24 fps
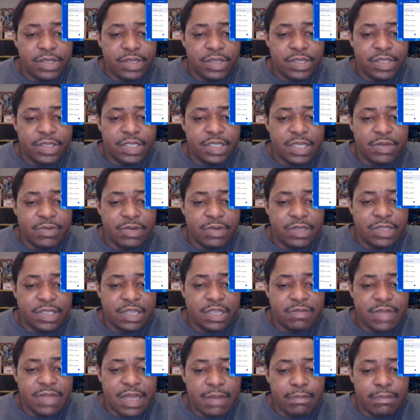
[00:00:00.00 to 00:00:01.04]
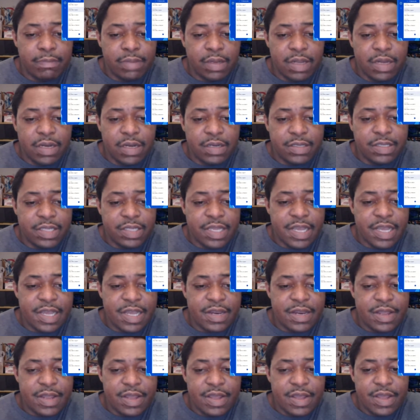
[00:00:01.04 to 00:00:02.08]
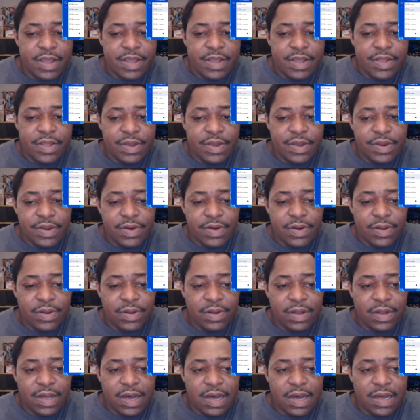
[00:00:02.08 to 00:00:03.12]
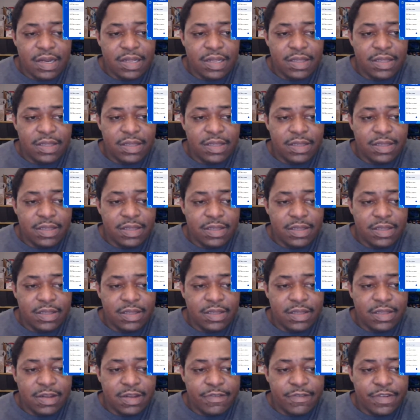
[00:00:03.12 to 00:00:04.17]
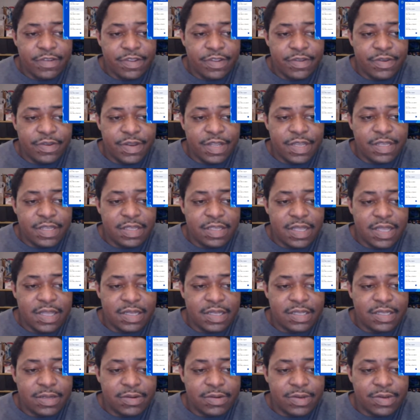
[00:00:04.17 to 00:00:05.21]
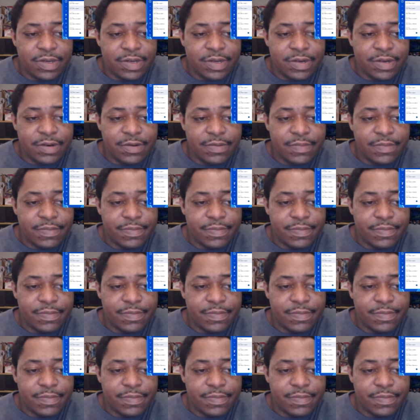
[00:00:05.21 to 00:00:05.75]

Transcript: You can see where stuff got blocked at. You can do a lot of different unique things on here.